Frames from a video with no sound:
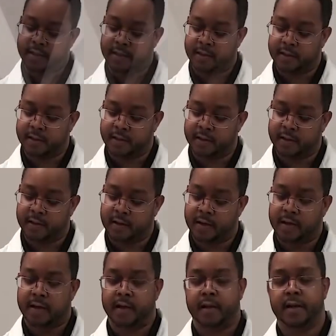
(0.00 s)
cylinder.
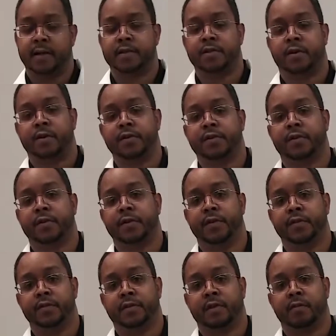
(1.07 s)
It is also
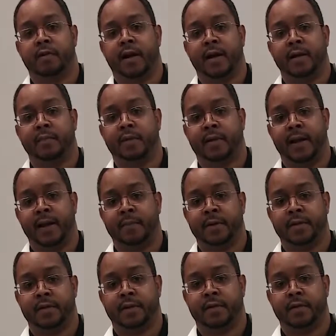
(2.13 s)
used to grind plant
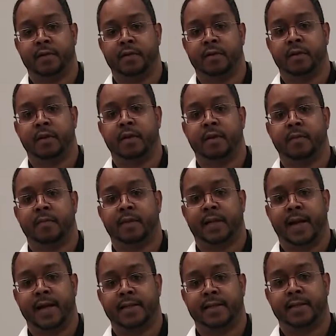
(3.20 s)
material,
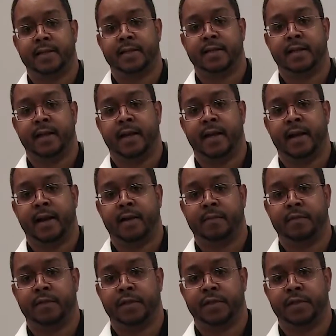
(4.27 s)
plastics, and animal